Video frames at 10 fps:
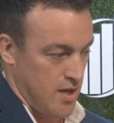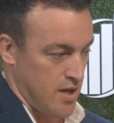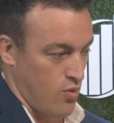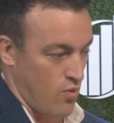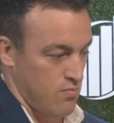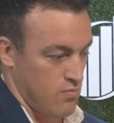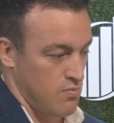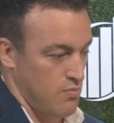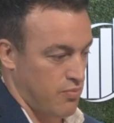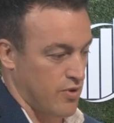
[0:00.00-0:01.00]
you know,
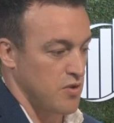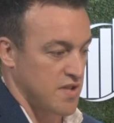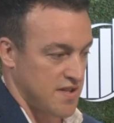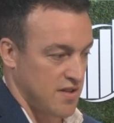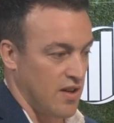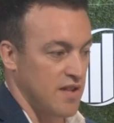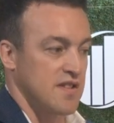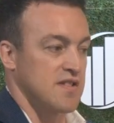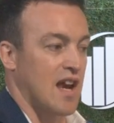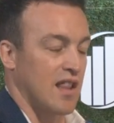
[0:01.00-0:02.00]
process
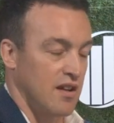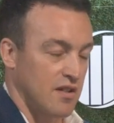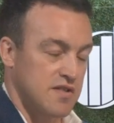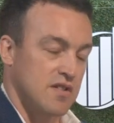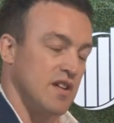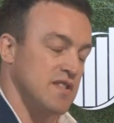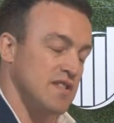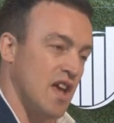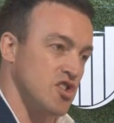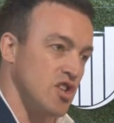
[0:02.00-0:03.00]
sciences, analytical
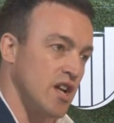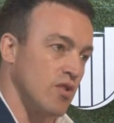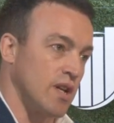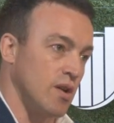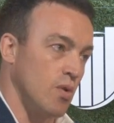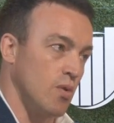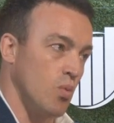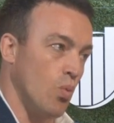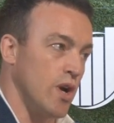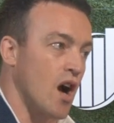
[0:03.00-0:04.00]
sciences, engineering
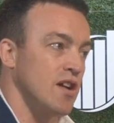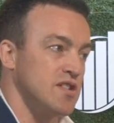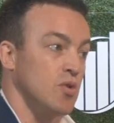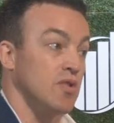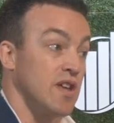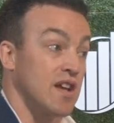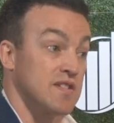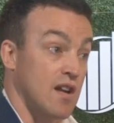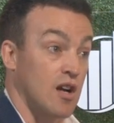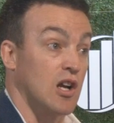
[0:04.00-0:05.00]
we are doing
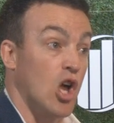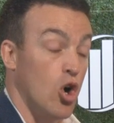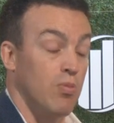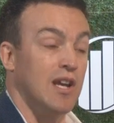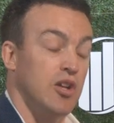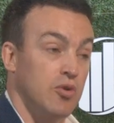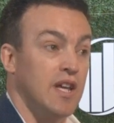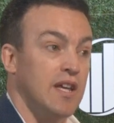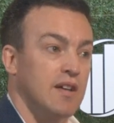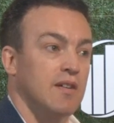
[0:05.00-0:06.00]
things that are globally
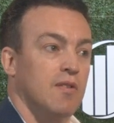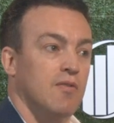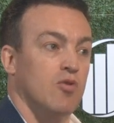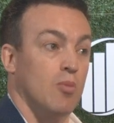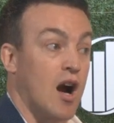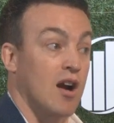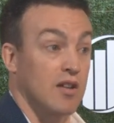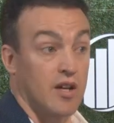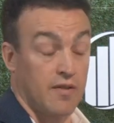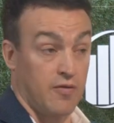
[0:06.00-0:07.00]
unique from
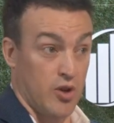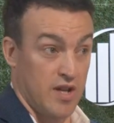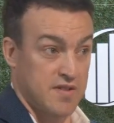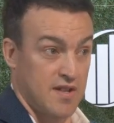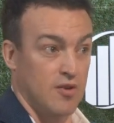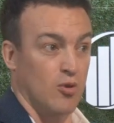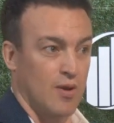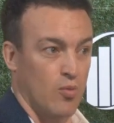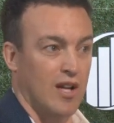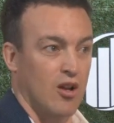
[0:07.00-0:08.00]
Ireland on the foothills of the
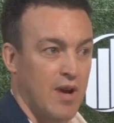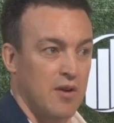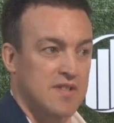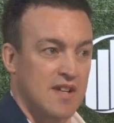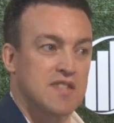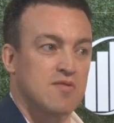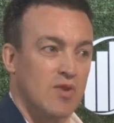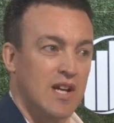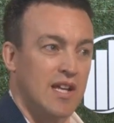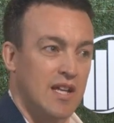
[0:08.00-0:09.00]
Dublin Wicklow Mountains, and that's
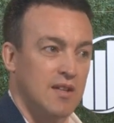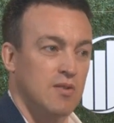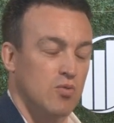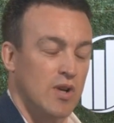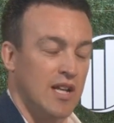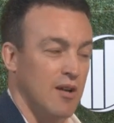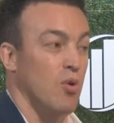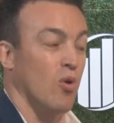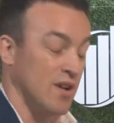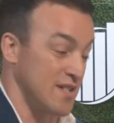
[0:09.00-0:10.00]
really, really
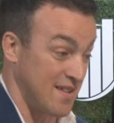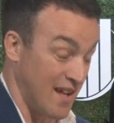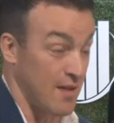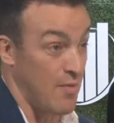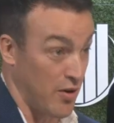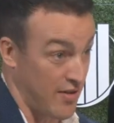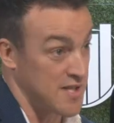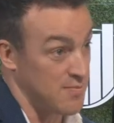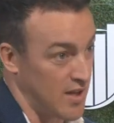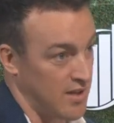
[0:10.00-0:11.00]
important thing that
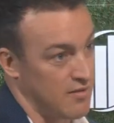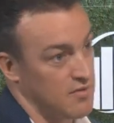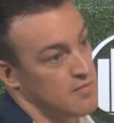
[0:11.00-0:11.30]
motivates me. You know,